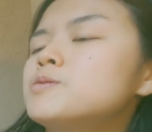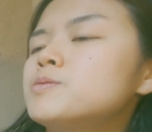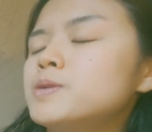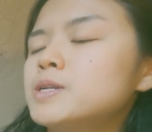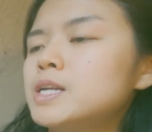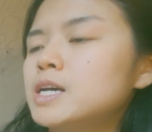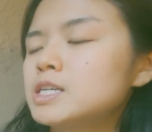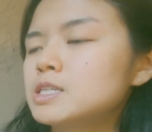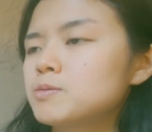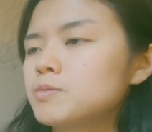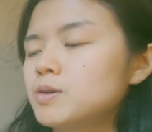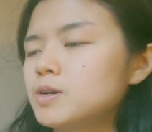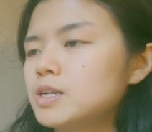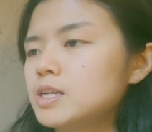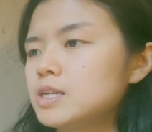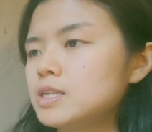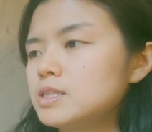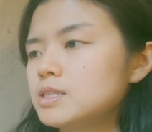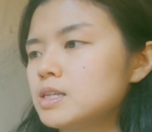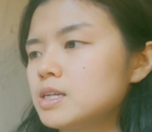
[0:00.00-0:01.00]
to my next
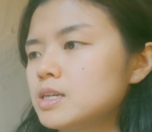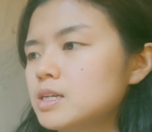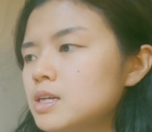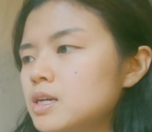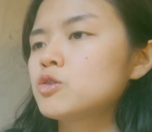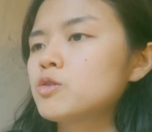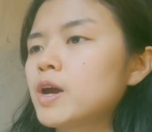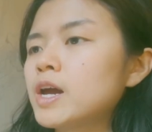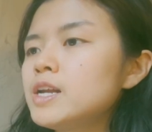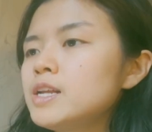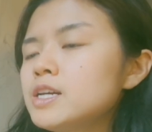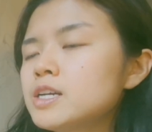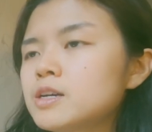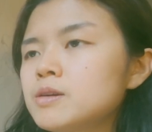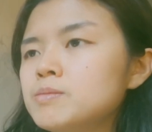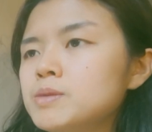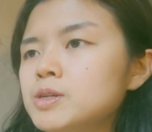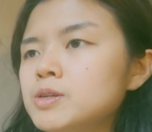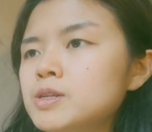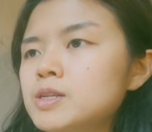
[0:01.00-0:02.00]
point, is like creating
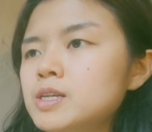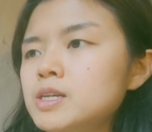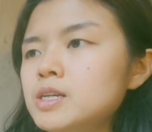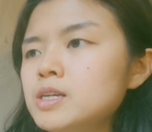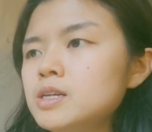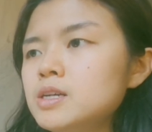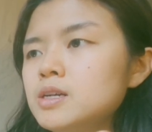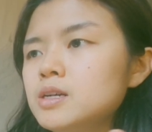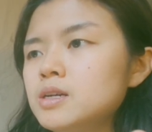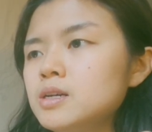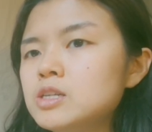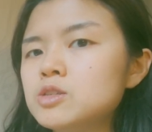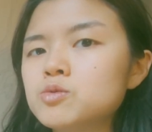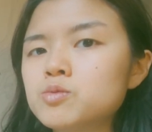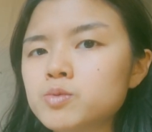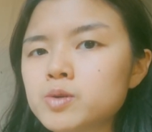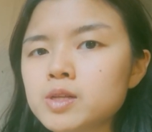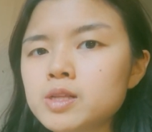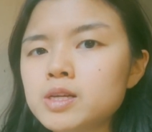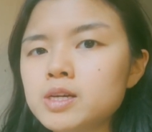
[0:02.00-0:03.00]
community is
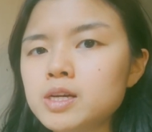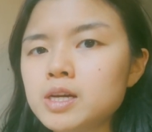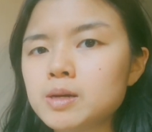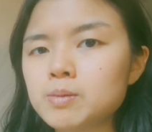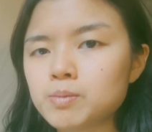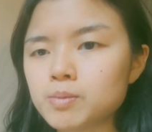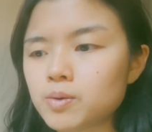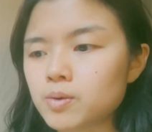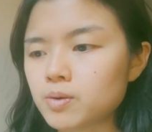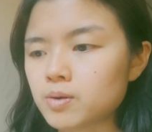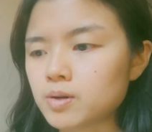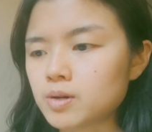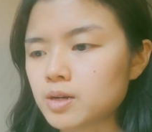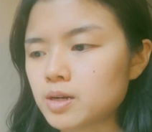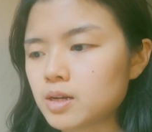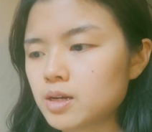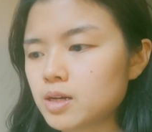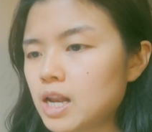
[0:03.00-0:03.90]
really important.